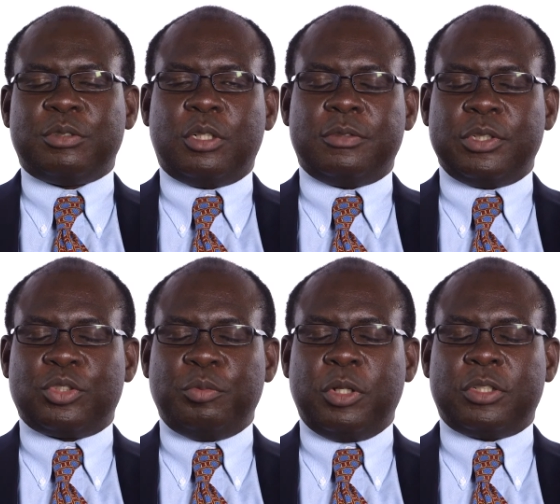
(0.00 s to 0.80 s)
the rovers
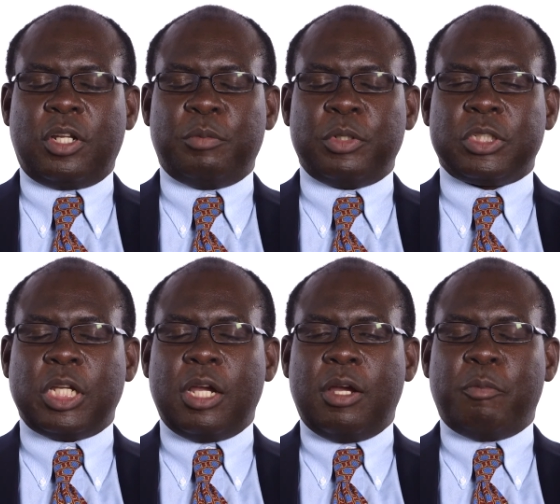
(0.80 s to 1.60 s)
to be autonomous.
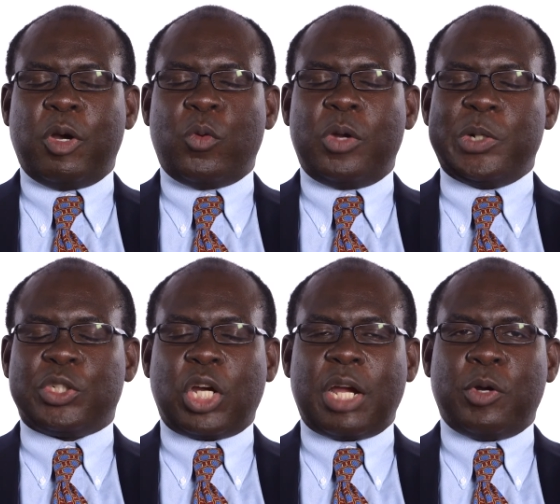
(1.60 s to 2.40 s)
But when we
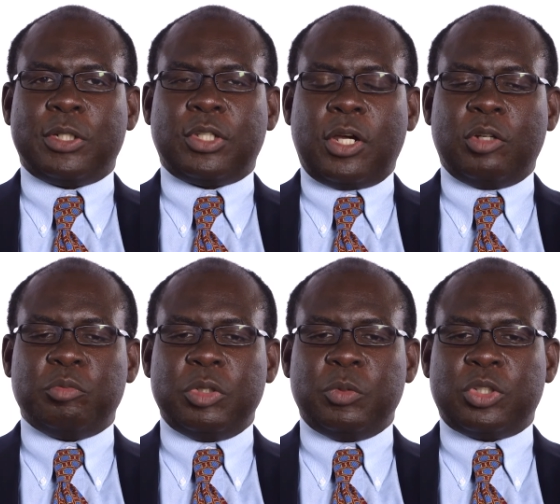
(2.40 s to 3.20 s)
talk about
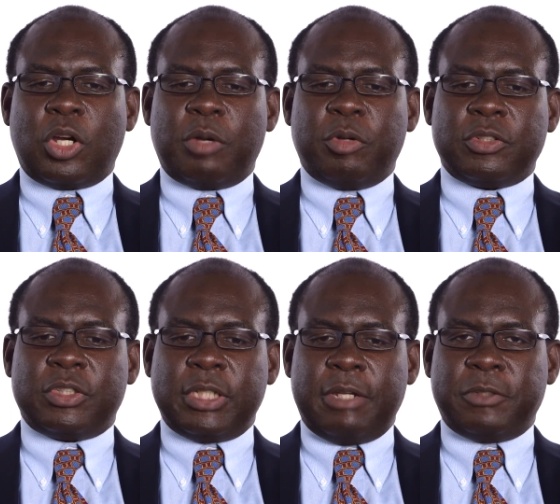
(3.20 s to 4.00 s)
autonomy, we talk about
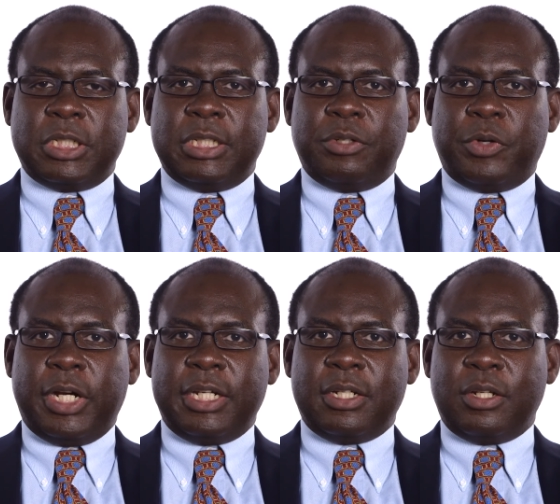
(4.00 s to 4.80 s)
safety,
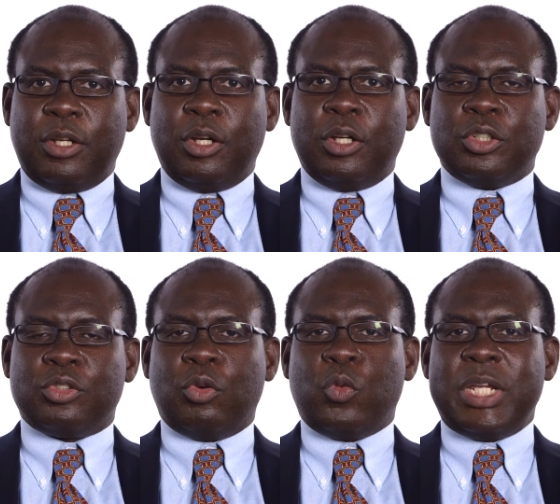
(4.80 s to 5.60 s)
right?
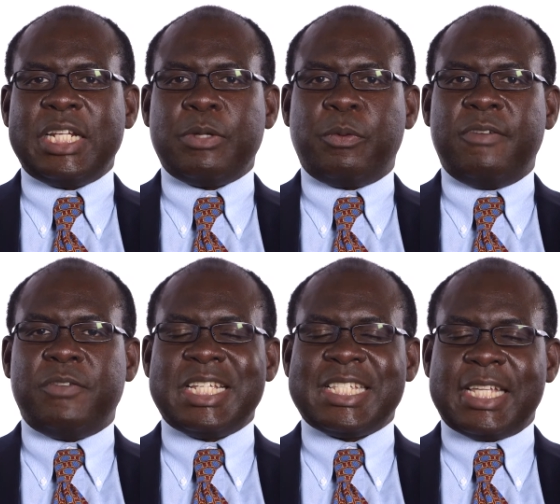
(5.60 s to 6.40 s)
So we've
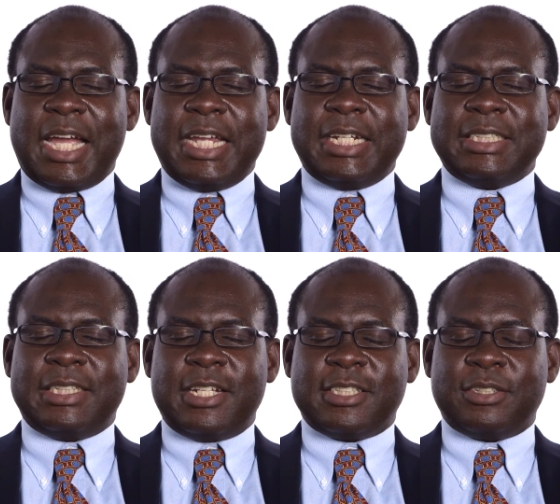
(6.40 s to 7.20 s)
designed and
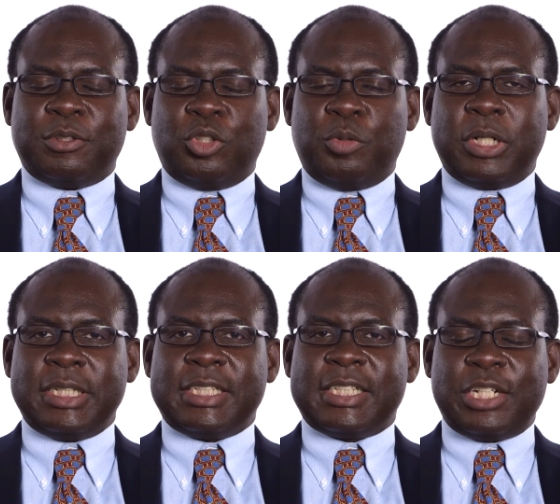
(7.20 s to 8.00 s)
tested the robot
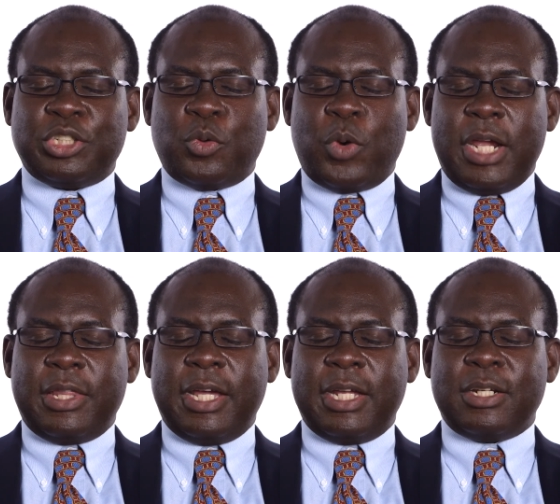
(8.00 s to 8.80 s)
in such a way
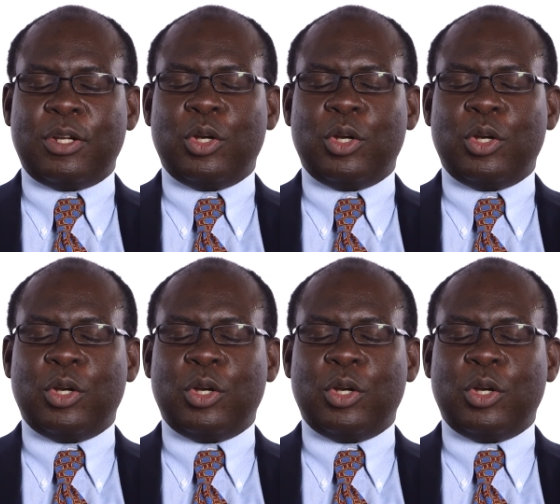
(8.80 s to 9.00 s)
that